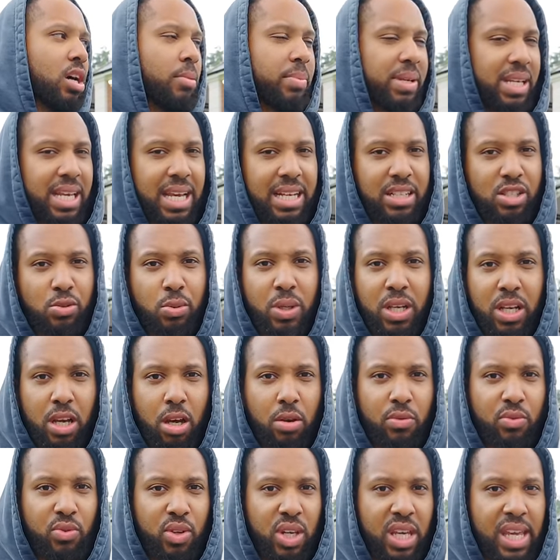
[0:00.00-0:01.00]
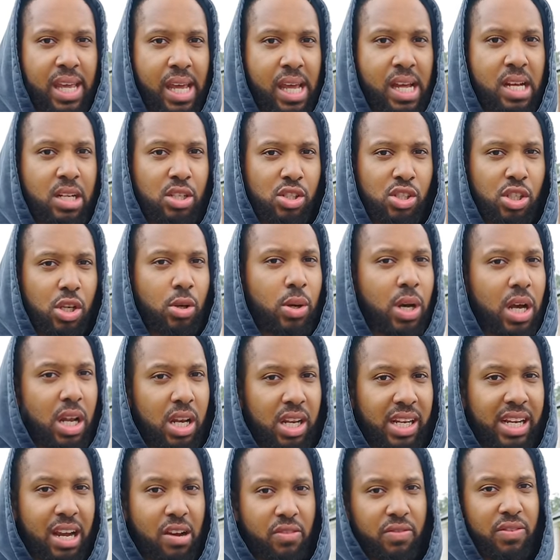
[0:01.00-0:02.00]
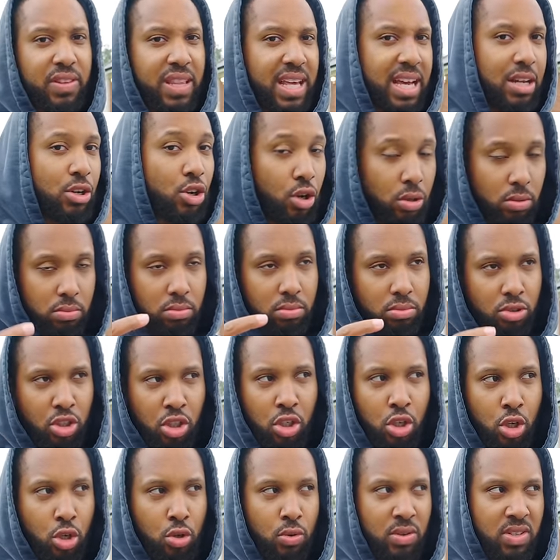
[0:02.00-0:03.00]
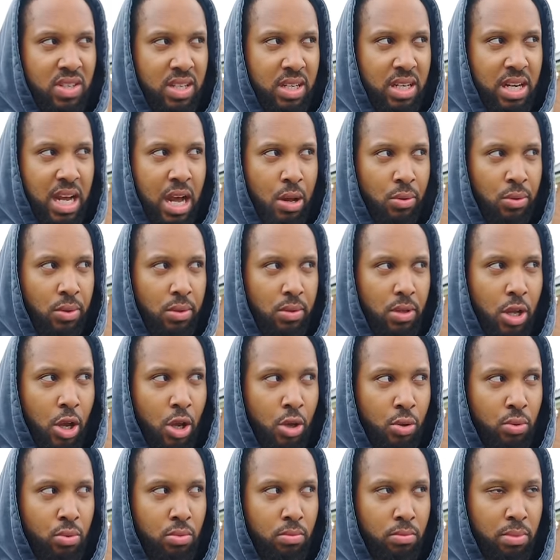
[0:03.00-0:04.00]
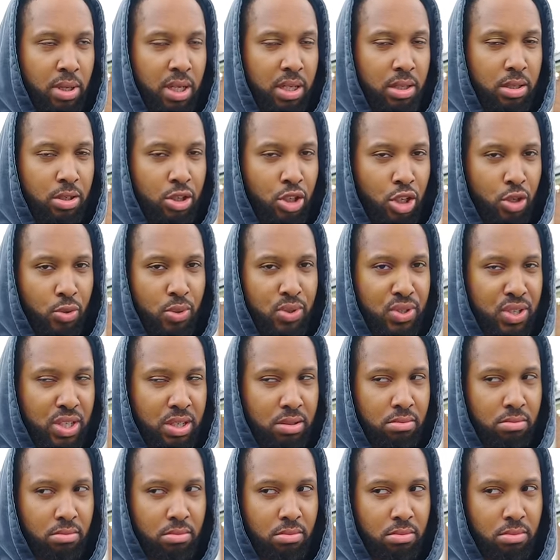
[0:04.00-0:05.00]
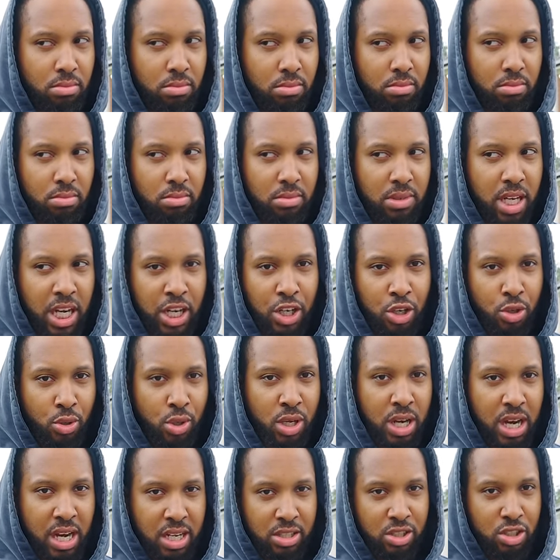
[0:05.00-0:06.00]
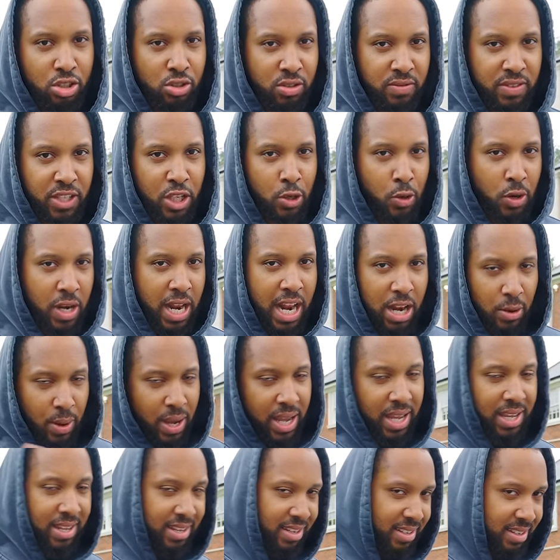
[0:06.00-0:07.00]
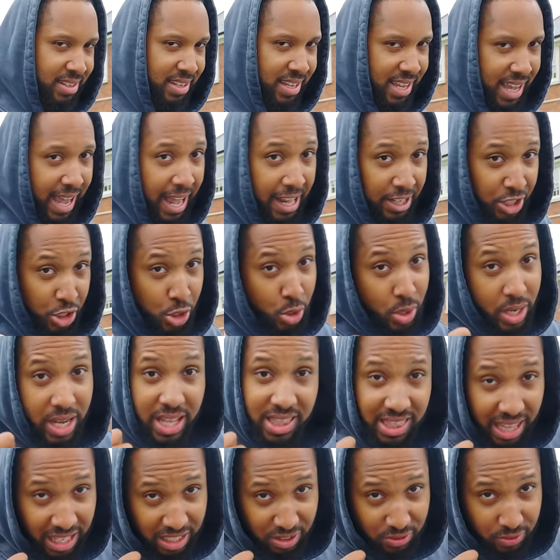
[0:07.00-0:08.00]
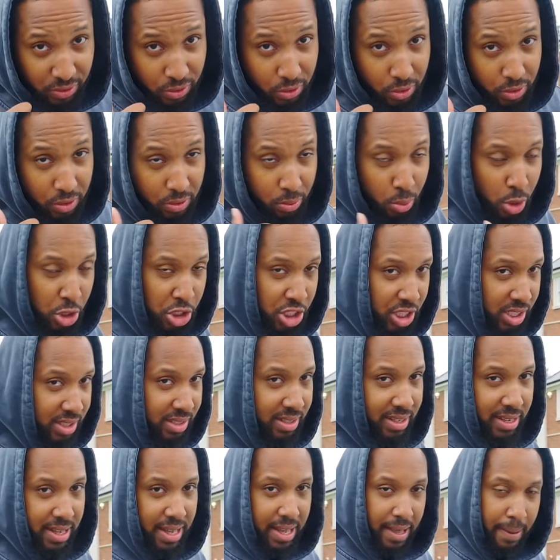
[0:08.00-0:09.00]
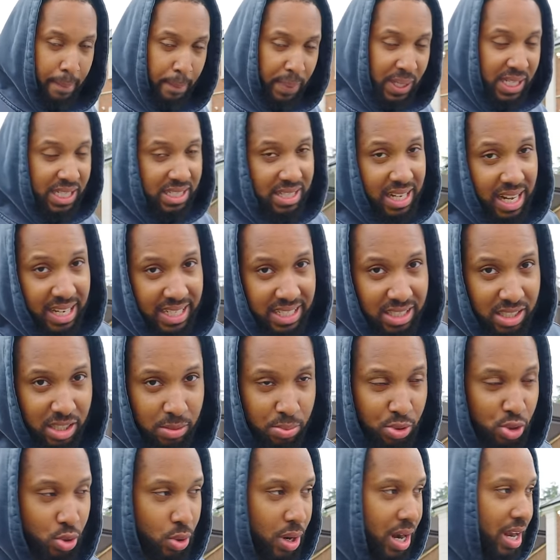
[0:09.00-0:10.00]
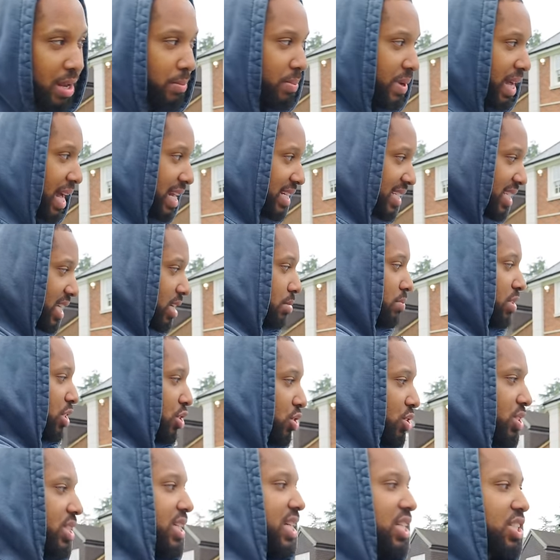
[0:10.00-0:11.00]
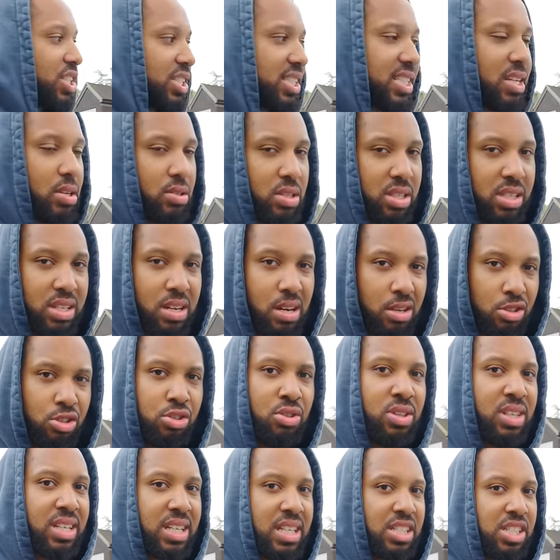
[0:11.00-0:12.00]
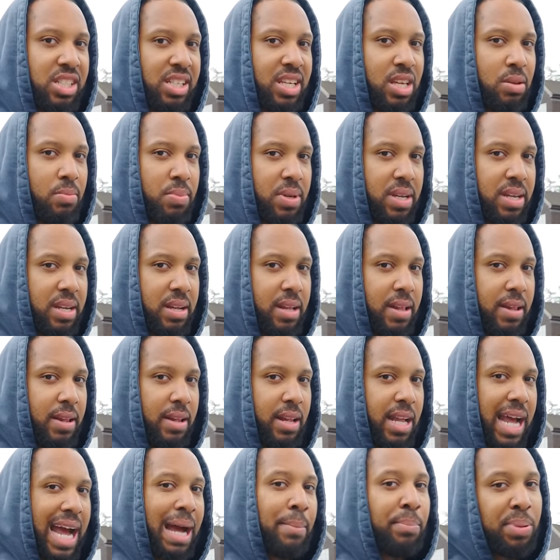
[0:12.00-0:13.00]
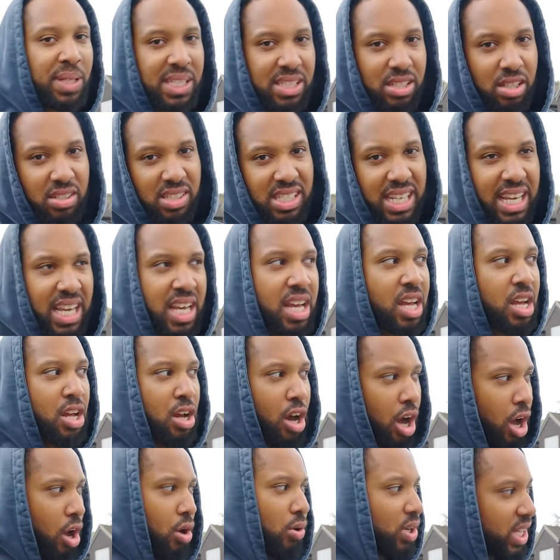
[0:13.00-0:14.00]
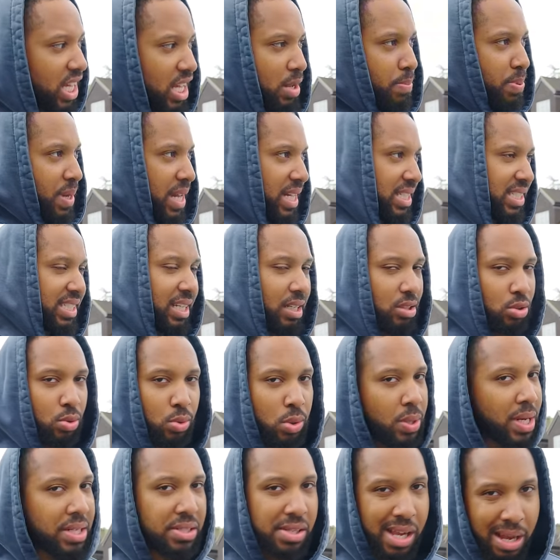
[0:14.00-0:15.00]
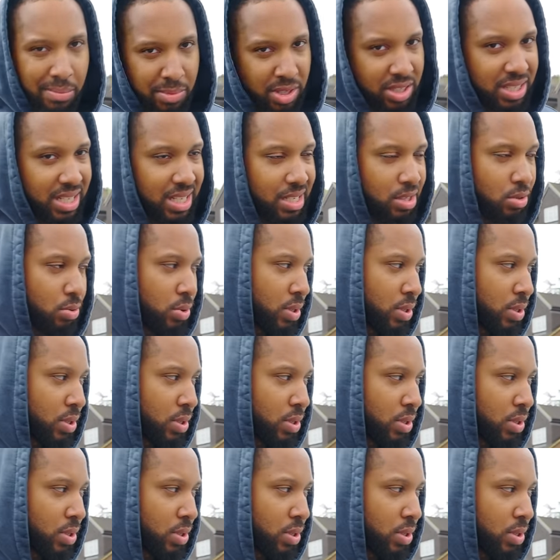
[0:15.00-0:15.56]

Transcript: coming next week, hopefully. So uh, look out for that. Not new as in i own, but new as in a new car to do a video on. Anyway, enjoy. Thanks for watching please like and subscribe and tell me do you think i should sell this car do you think i should keep it and please don't say, oh, keep it and sell the Revuelto. I'm not selling the